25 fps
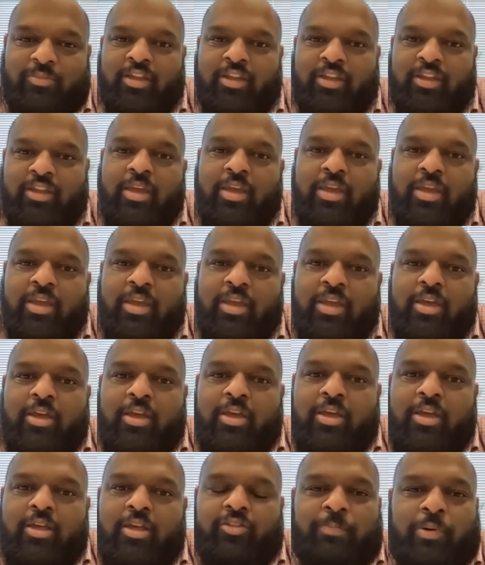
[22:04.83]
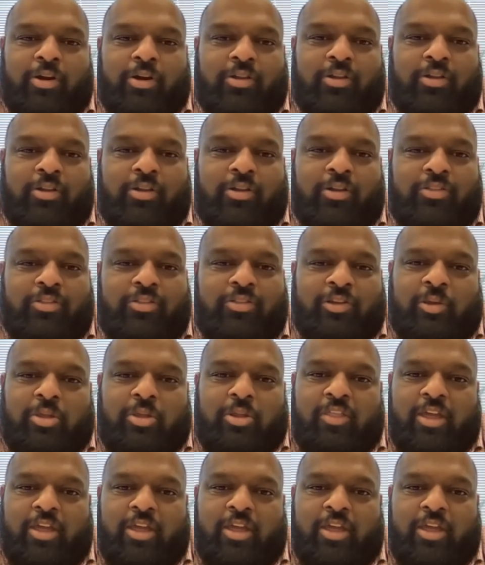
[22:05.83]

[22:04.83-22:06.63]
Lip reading: I think the support,